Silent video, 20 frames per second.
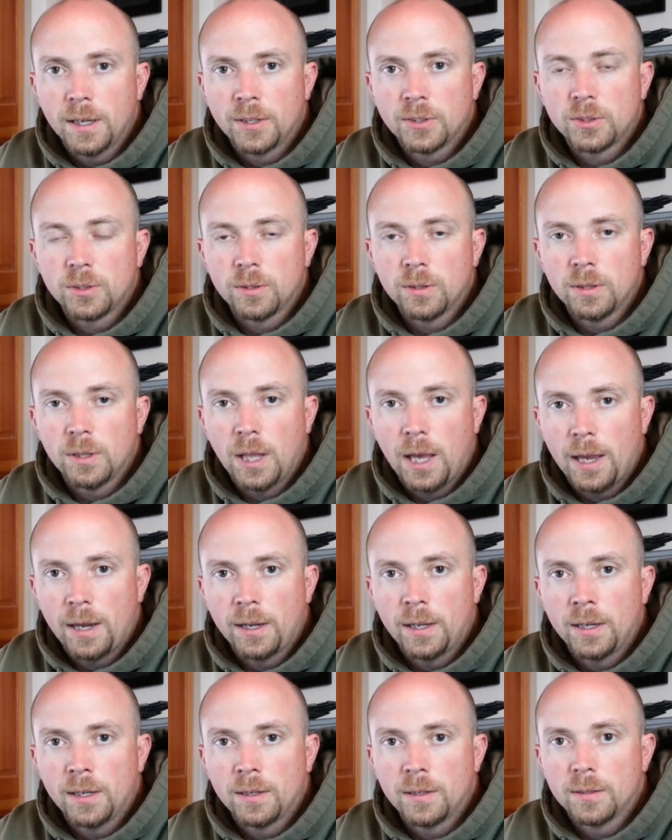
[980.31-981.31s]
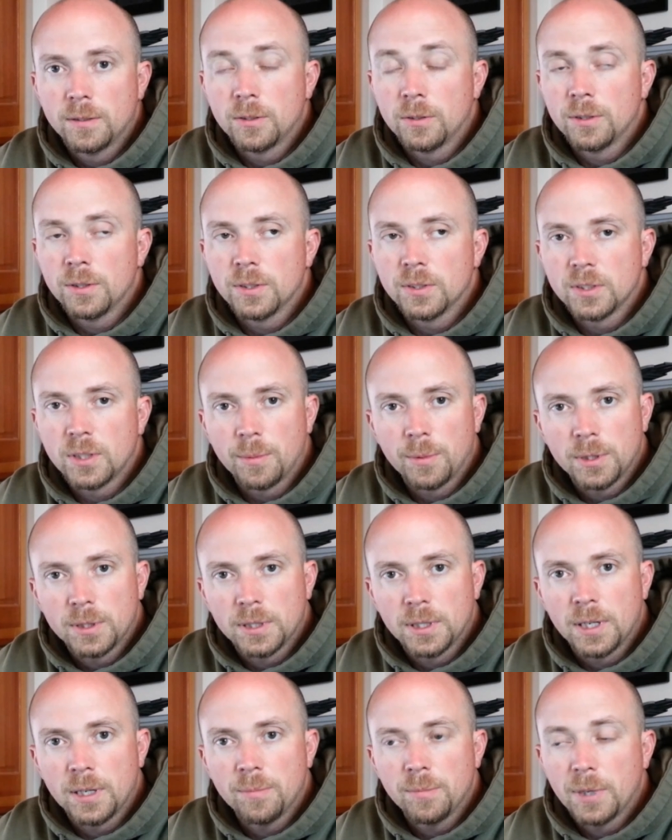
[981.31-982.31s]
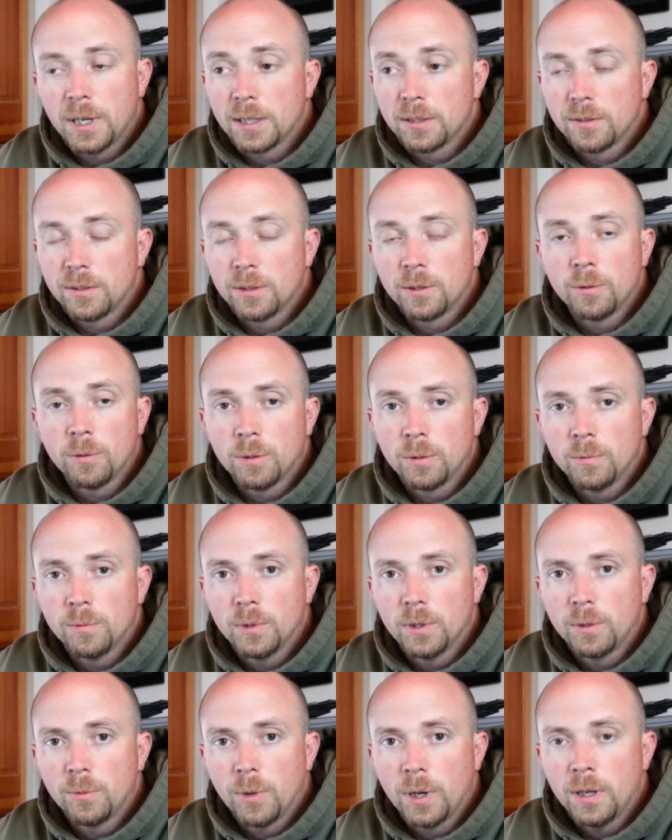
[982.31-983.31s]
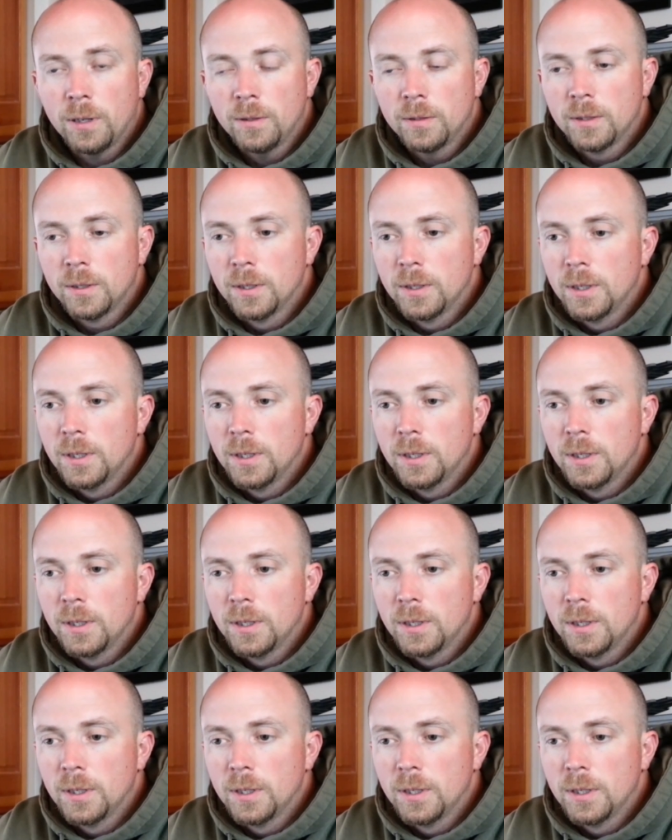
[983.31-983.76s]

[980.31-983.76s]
external lighting during the summertime. They're growing really well.